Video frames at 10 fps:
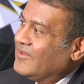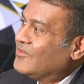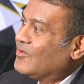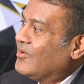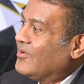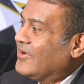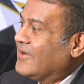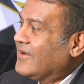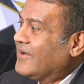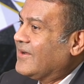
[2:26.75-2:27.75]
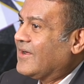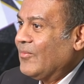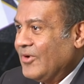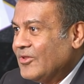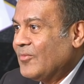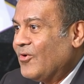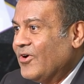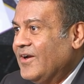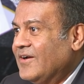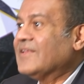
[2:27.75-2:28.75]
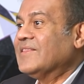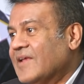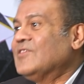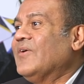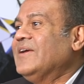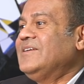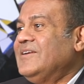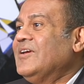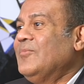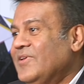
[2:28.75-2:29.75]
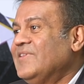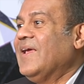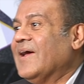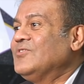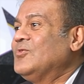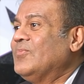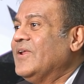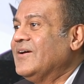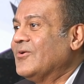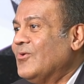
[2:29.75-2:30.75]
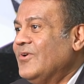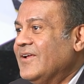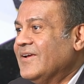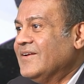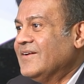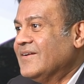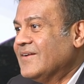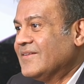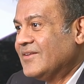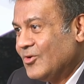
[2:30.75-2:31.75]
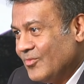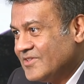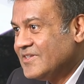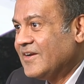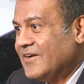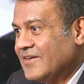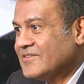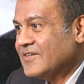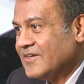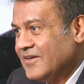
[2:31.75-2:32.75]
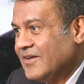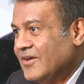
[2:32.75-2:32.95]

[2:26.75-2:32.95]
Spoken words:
So coming to the point, that's why GJEPC has to play a role in the domestic industry,